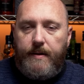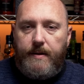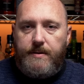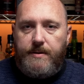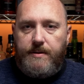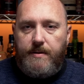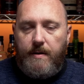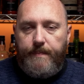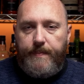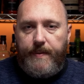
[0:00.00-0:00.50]
let's
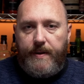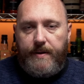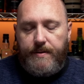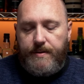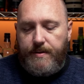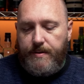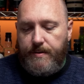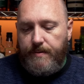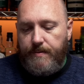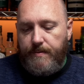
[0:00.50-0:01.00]
jump
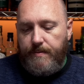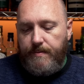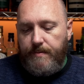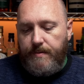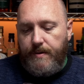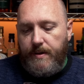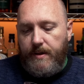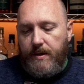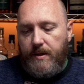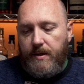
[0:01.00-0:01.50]
into
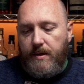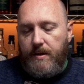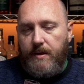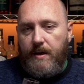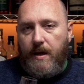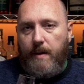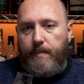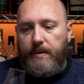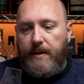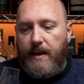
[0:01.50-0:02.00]
the
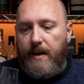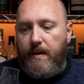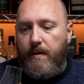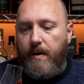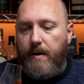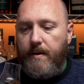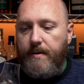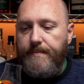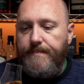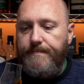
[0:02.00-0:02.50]

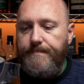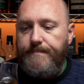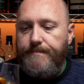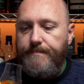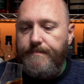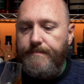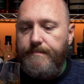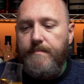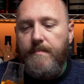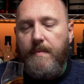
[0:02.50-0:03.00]
Aberlour.
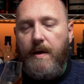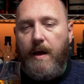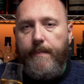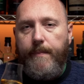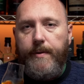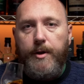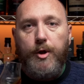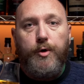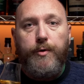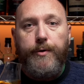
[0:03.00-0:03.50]

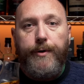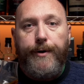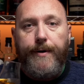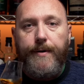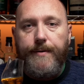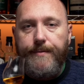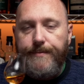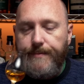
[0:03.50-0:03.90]
Aberlour.